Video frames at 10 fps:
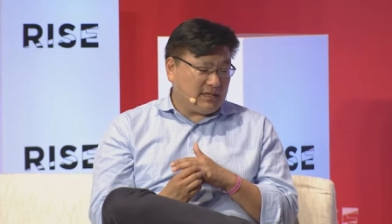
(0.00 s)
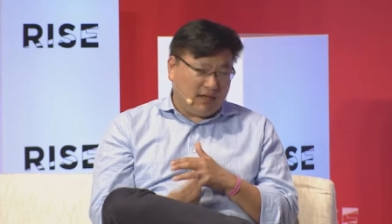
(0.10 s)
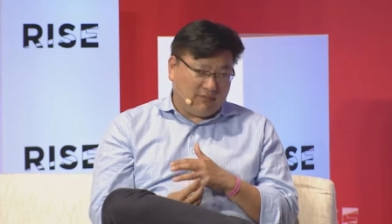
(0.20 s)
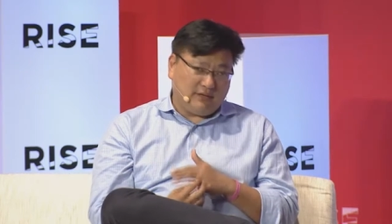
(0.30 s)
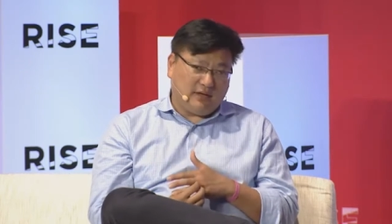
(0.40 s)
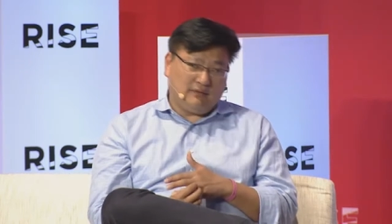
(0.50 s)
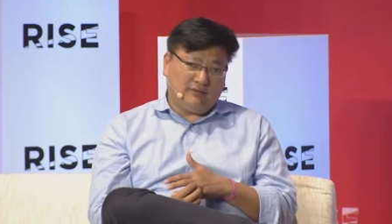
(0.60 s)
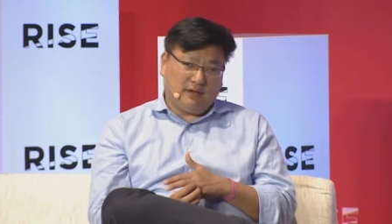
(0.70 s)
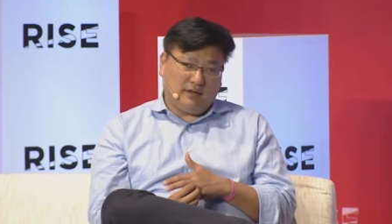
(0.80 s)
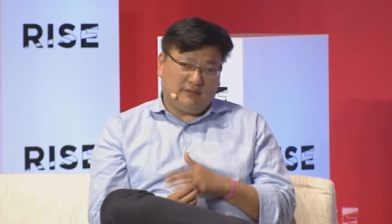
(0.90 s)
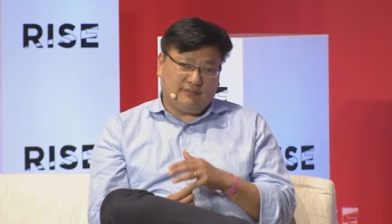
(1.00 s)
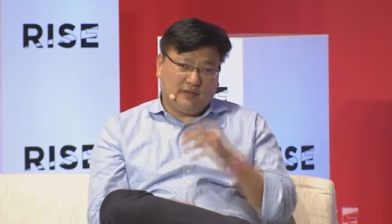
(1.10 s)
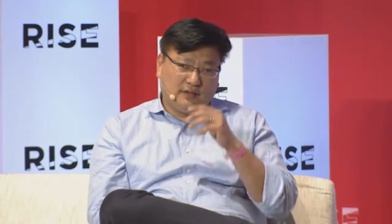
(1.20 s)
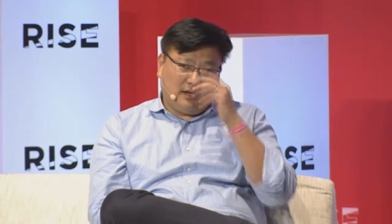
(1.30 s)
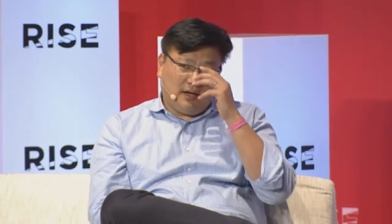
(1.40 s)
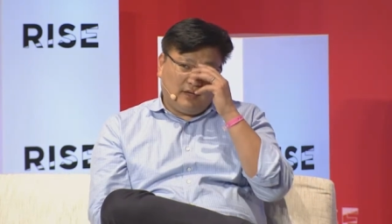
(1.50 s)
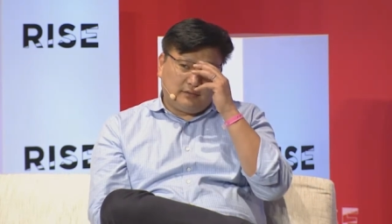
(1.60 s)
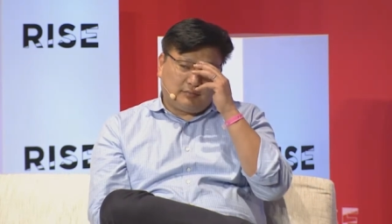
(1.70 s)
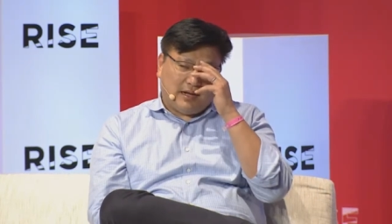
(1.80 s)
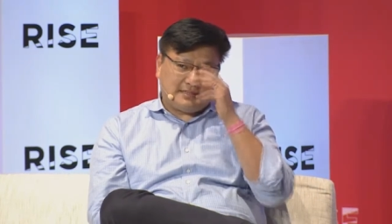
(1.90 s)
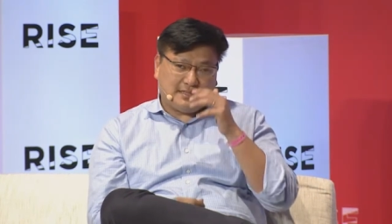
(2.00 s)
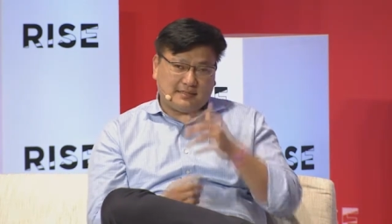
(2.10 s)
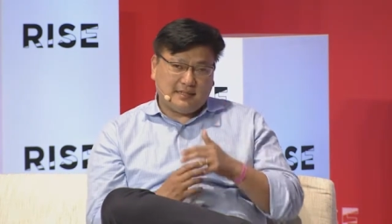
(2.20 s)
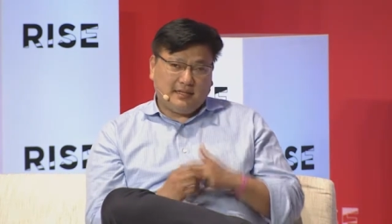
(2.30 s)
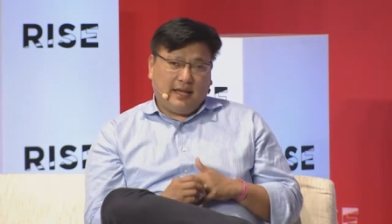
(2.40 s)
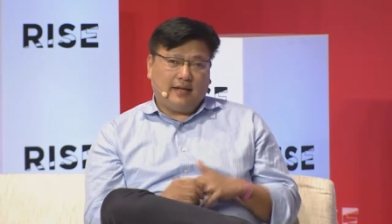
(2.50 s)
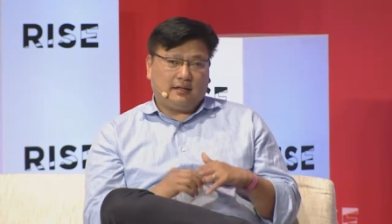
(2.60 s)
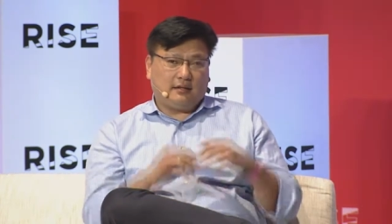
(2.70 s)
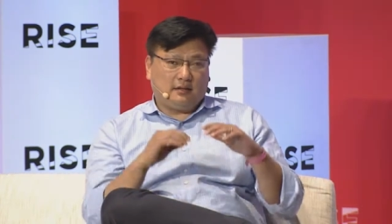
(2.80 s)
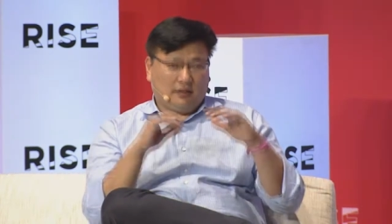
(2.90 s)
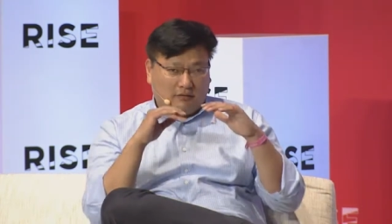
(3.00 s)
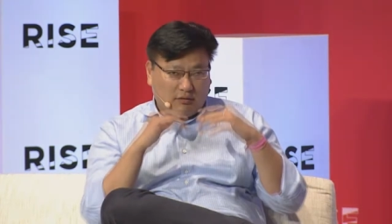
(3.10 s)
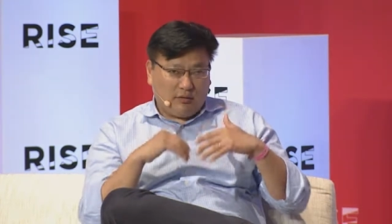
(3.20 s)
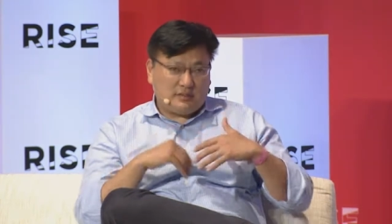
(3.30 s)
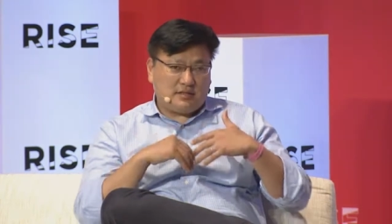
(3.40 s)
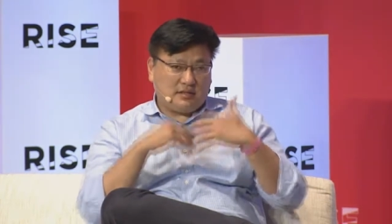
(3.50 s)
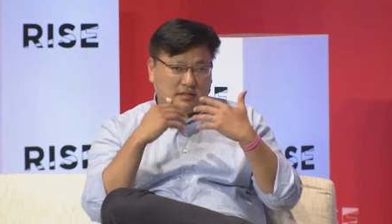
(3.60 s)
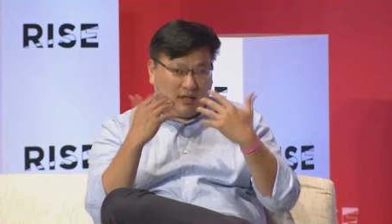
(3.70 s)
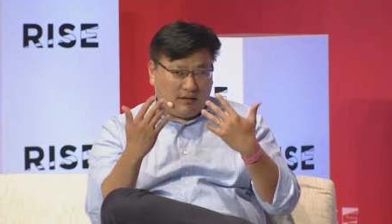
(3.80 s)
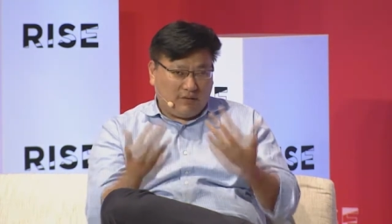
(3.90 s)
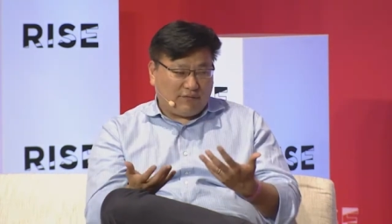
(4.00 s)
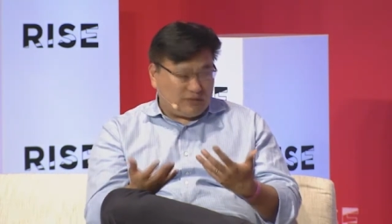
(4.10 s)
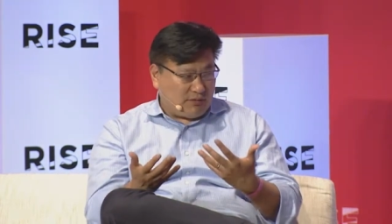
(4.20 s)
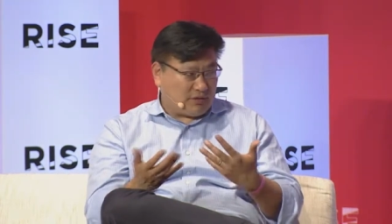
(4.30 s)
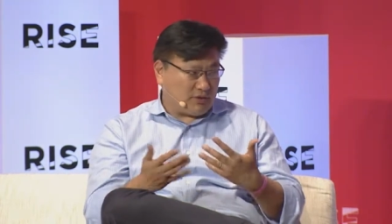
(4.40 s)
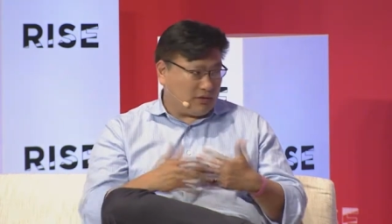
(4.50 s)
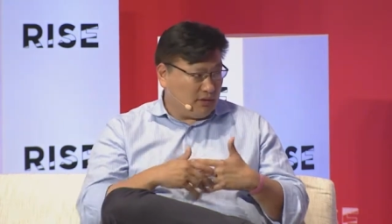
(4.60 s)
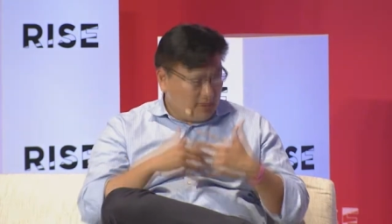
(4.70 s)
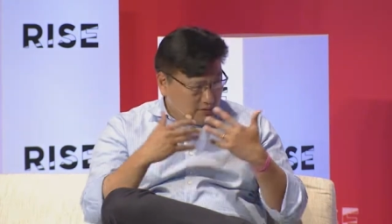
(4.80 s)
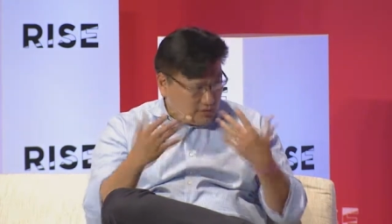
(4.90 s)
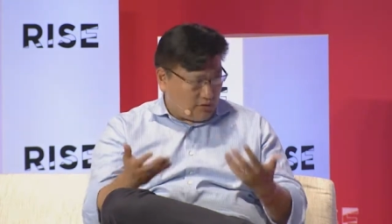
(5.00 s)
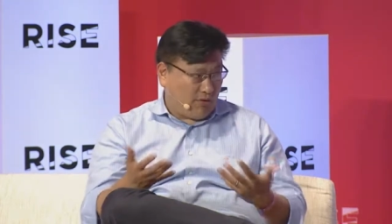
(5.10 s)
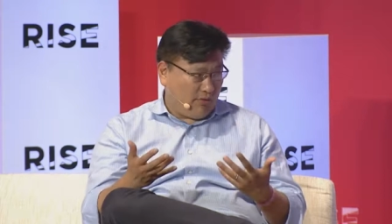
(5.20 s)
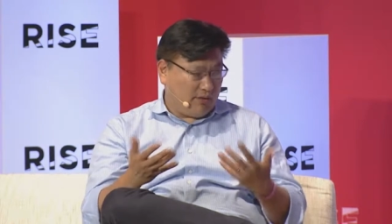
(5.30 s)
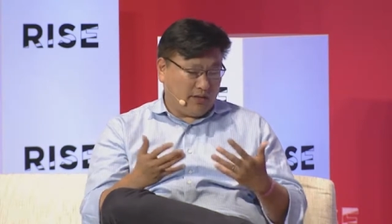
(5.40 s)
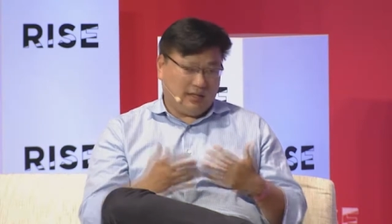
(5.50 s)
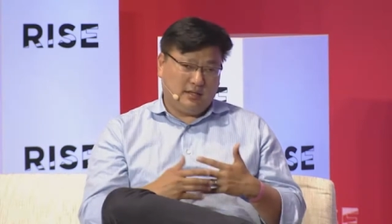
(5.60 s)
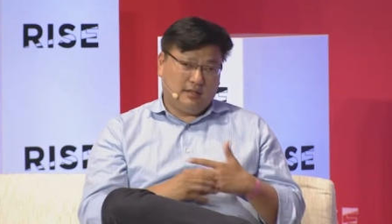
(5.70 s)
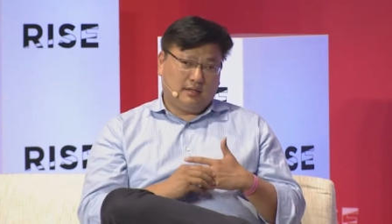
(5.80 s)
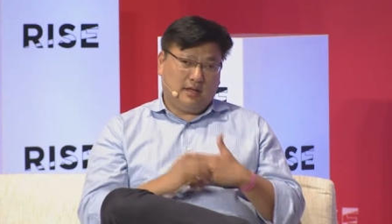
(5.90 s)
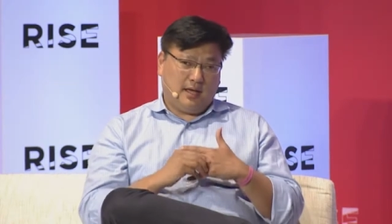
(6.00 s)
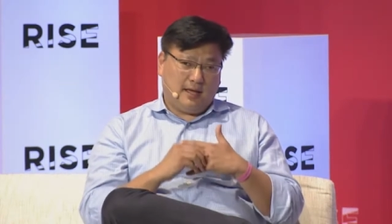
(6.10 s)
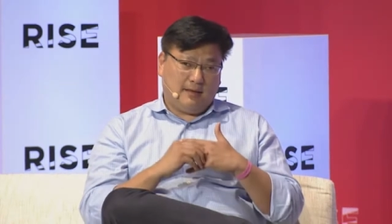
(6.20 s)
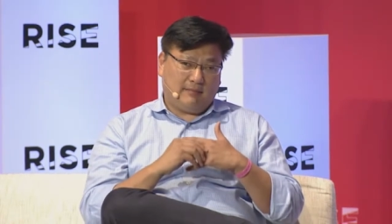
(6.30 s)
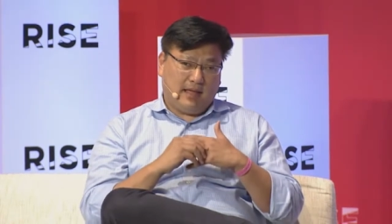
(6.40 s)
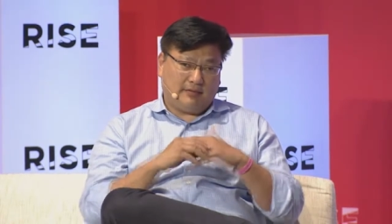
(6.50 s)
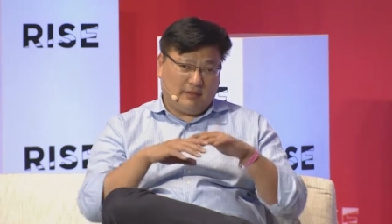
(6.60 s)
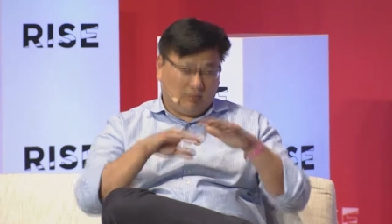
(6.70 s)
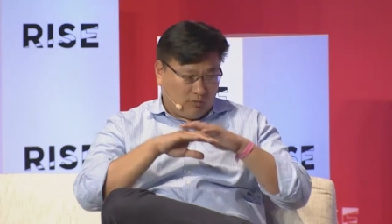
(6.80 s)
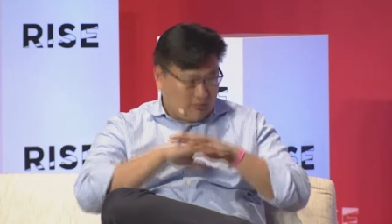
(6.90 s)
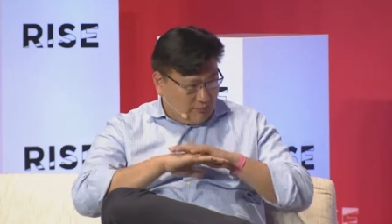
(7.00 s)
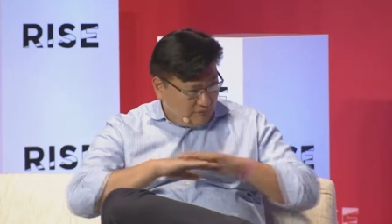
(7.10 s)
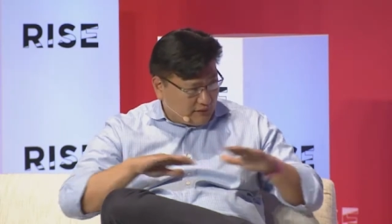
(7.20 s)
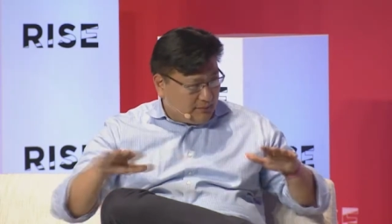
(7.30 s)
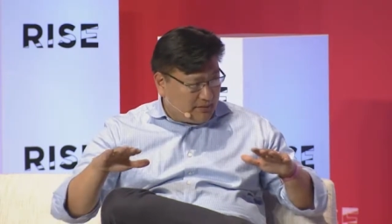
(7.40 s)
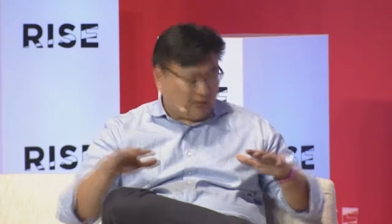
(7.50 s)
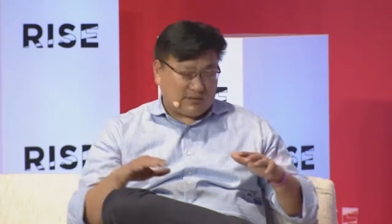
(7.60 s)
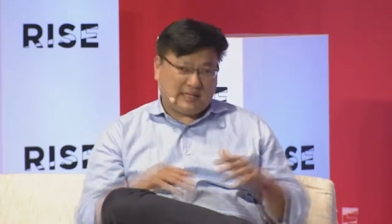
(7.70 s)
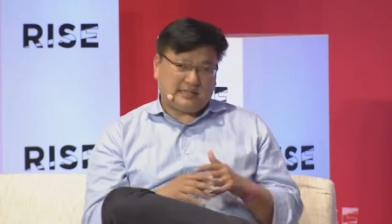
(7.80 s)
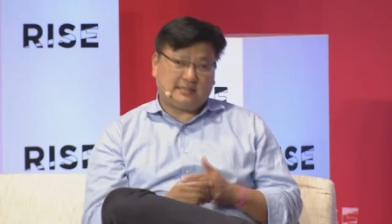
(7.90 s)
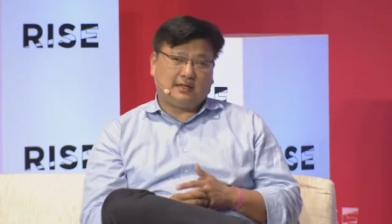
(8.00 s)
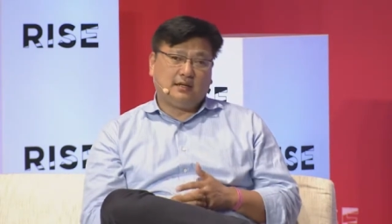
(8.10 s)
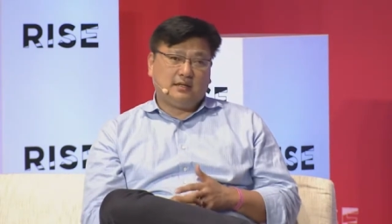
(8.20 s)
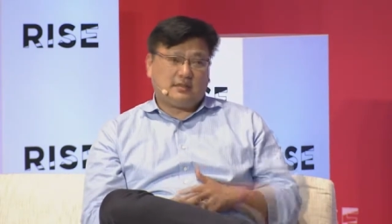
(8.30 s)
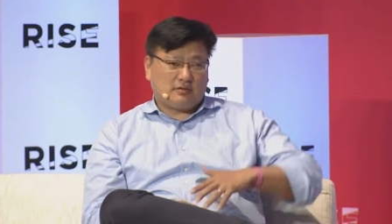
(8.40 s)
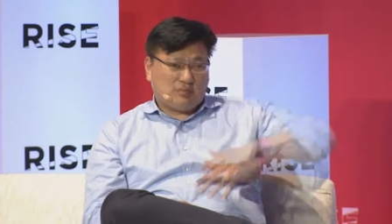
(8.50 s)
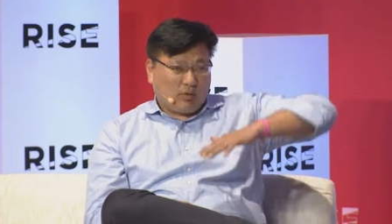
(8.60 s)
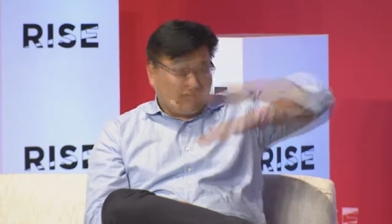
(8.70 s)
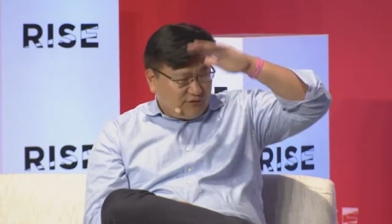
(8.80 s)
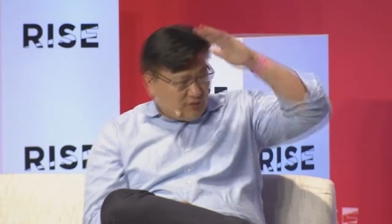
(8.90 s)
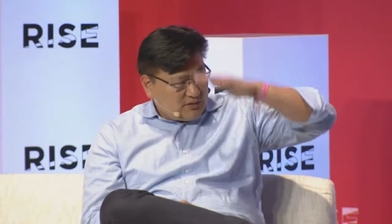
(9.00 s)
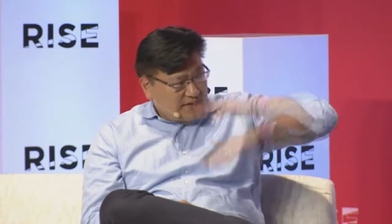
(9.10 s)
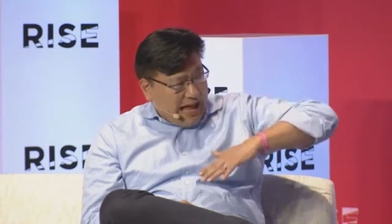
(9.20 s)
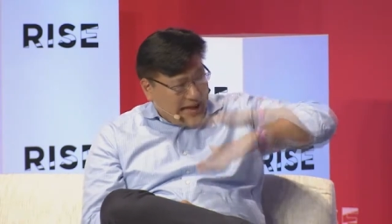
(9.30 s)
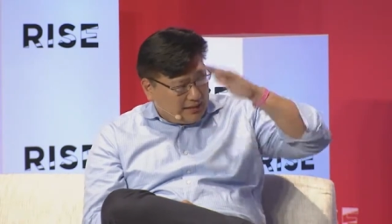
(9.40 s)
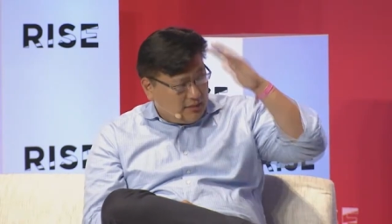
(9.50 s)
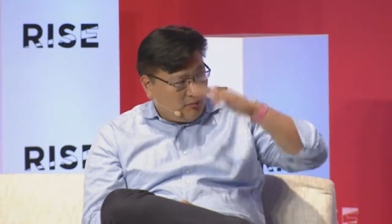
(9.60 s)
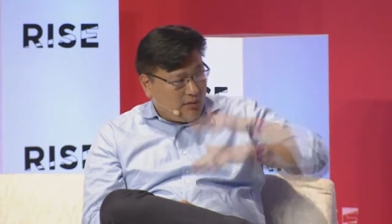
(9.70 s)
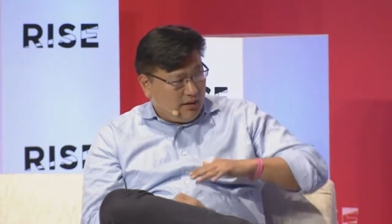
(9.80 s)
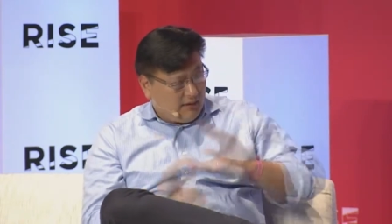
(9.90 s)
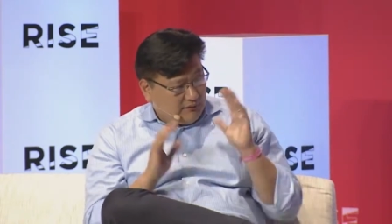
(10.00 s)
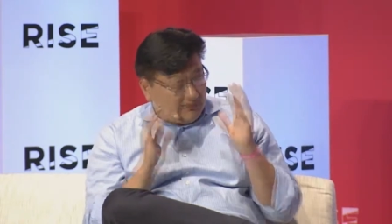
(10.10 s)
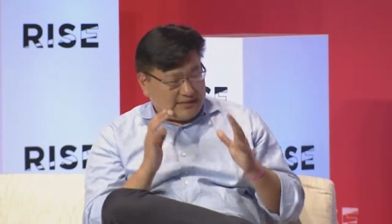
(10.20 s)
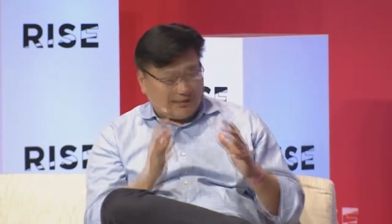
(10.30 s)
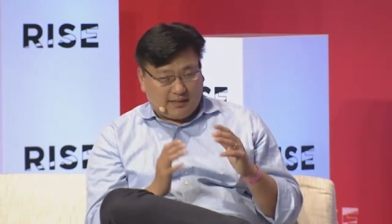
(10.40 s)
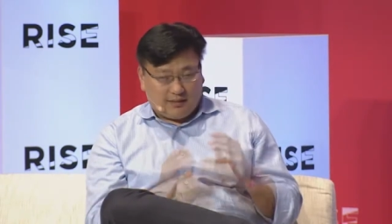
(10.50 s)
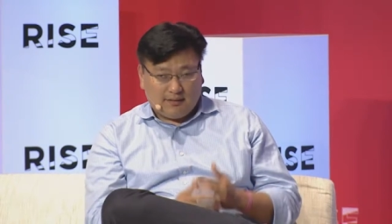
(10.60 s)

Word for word: of, of, of, of enterprises and in, includes uh, infrastructure, security, um, at the more fundamental sense. So it's more full stack way of investing.